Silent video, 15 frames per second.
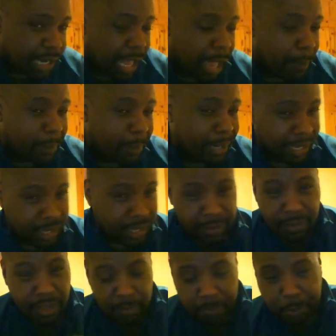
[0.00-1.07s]
exactly what's
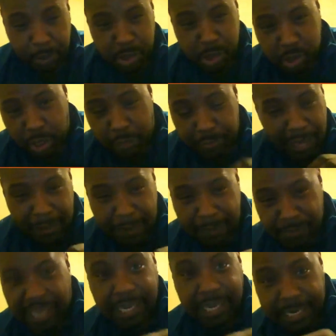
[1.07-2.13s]
going to happen. Like, he
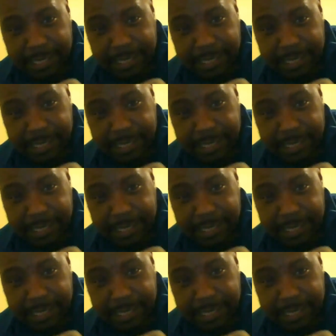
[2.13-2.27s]
puts a shot